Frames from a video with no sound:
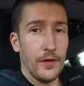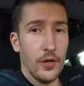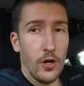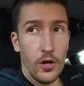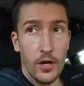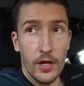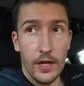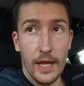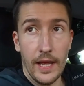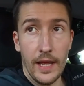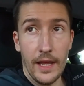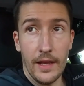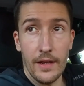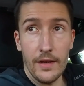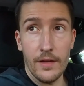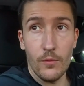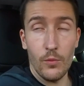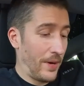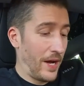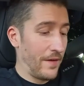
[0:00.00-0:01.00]
not,
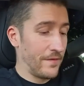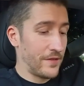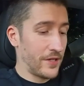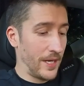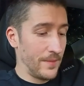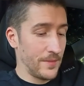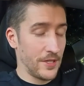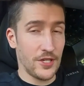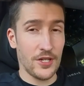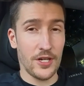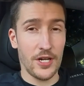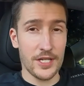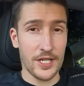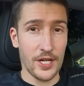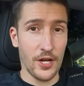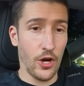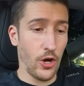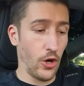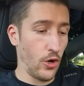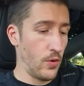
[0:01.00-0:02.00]
then I might have time to charge it
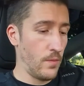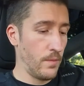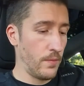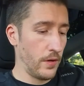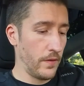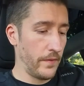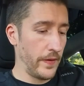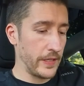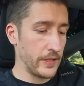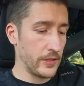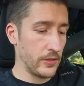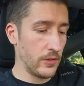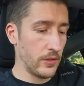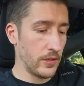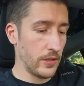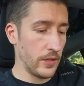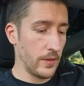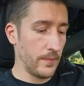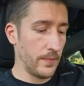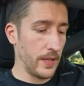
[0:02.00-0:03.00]
at home, but that's not
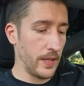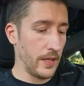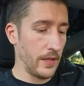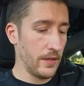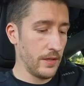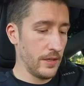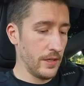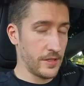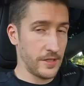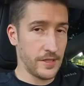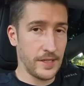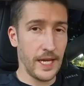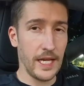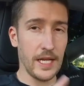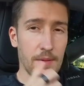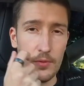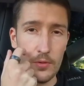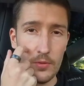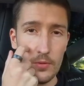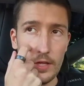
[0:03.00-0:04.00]
going to be
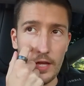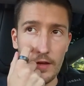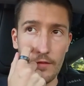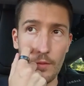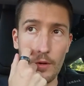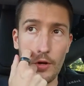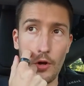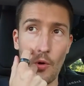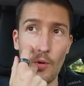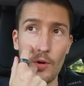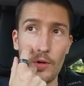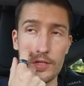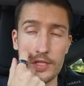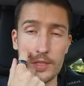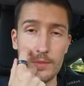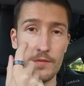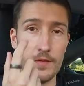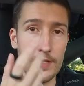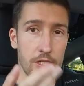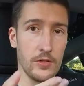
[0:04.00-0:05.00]
sustainable if we're going on
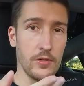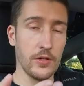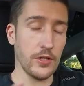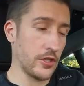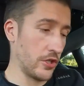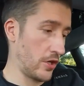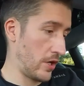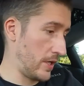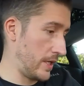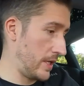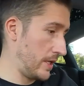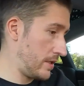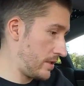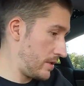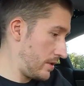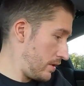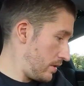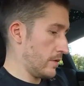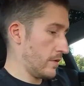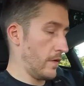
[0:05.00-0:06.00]
some of these longer
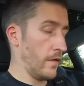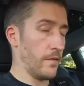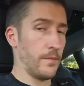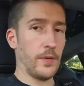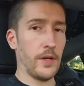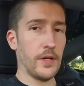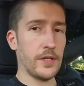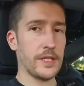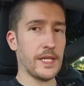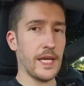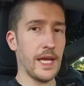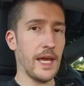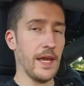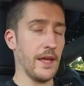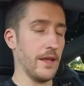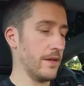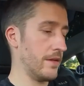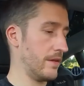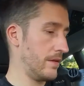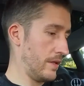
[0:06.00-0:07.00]
journeys. So I've plugged it
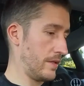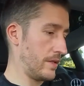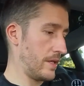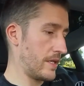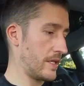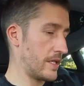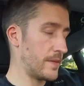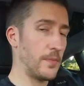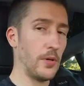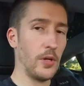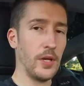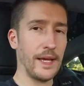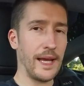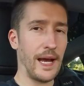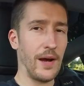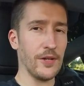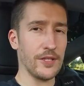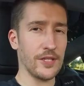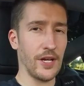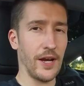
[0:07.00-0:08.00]
in. It says it's pulling
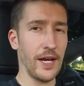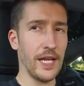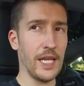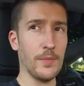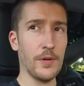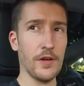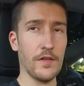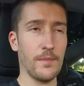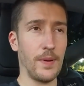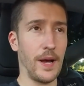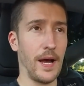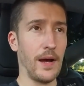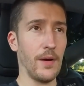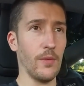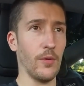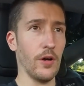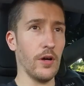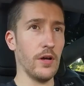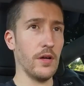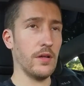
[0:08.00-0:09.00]
out a tiny bit of
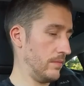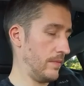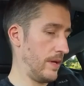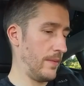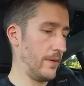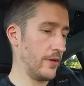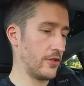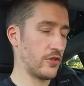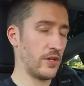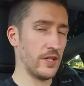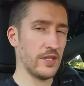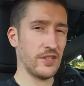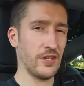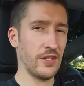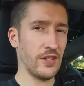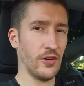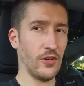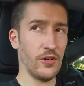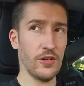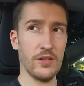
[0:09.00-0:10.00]
power. Maybe I'll try and
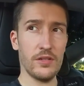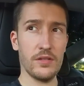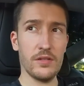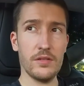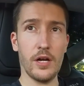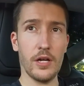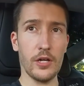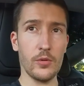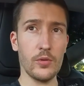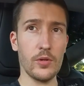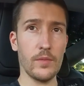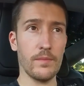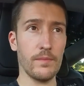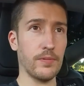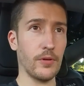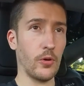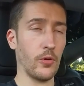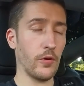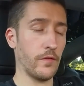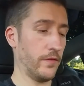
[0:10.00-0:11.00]
turn it on. I don't want
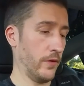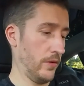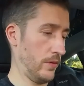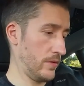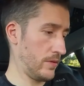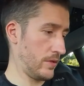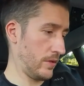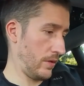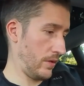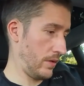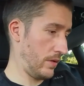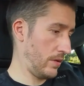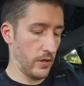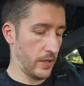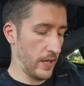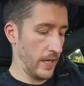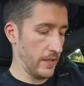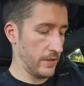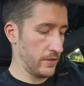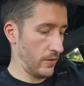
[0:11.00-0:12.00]
to blow a fuse though.
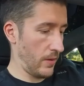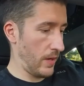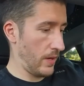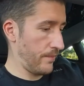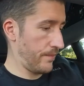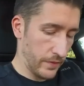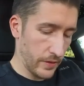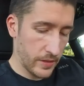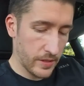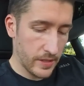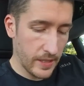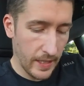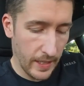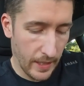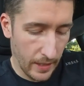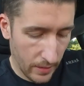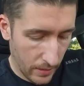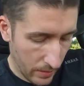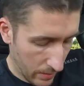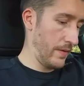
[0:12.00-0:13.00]
Okay, so just
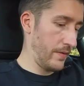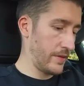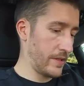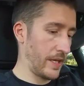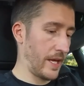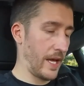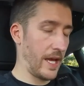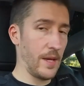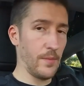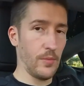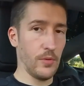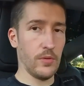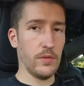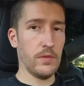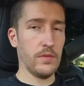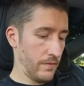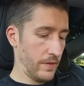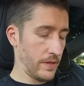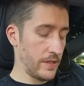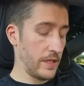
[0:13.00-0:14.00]
seen there is a cable.
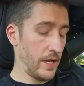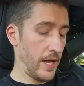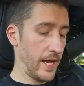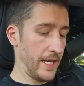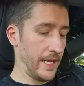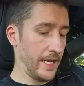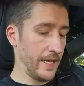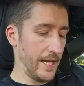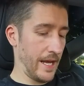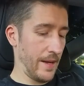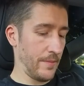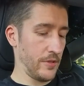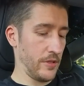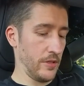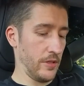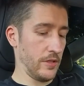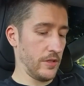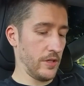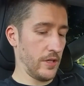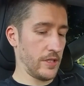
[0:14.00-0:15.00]
This lightning
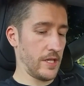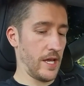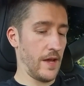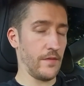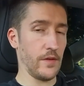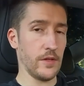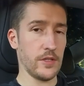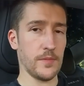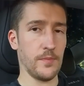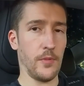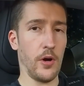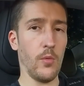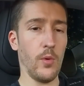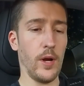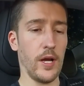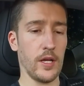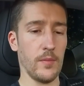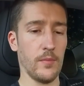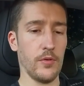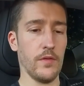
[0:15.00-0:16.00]
adapter does have a spot
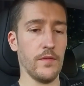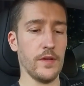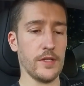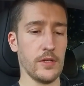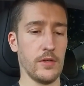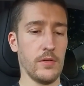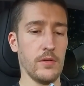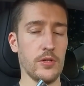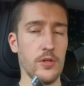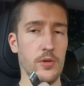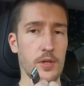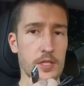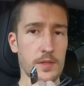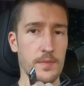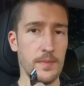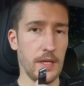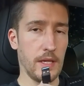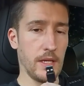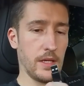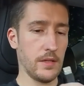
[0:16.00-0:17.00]
where I can put this old
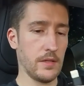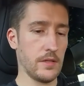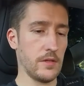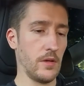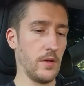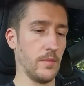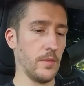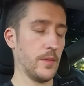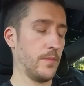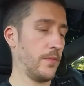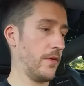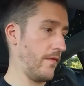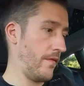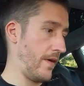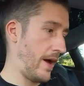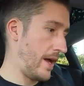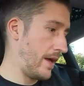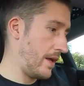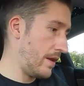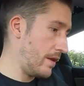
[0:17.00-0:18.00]
USB in. So I'm going to put that